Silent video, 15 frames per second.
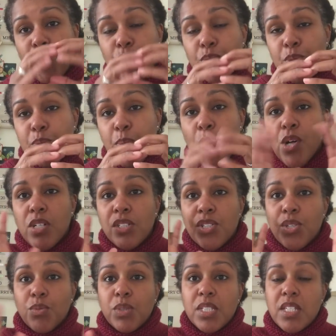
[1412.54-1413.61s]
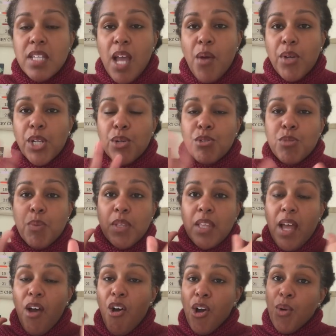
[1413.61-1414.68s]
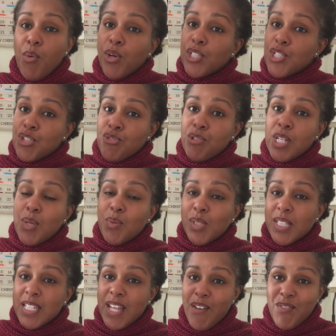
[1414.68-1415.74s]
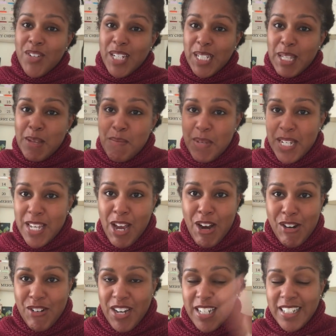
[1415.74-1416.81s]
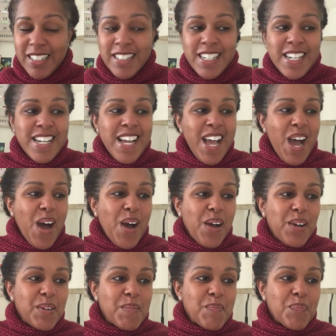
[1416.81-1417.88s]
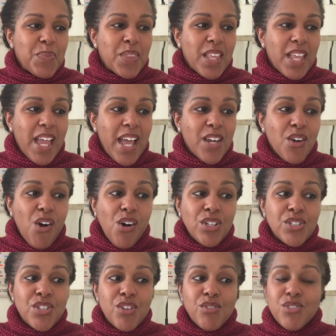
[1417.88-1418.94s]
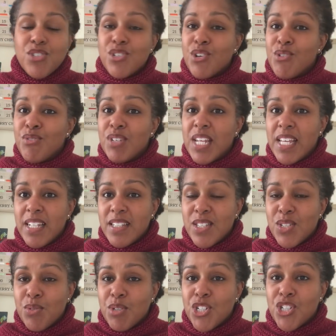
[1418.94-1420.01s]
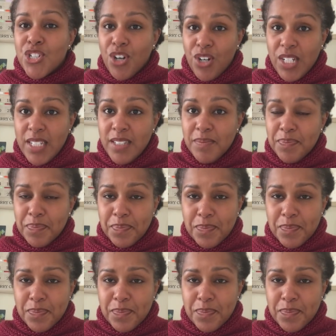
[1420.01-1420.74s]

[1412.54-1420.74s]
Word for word: Christmas ball, so we'll see how it goes. But the Hogwarts tree will definitely be decorated. Um, and also Stone Knits, who is Charlotte.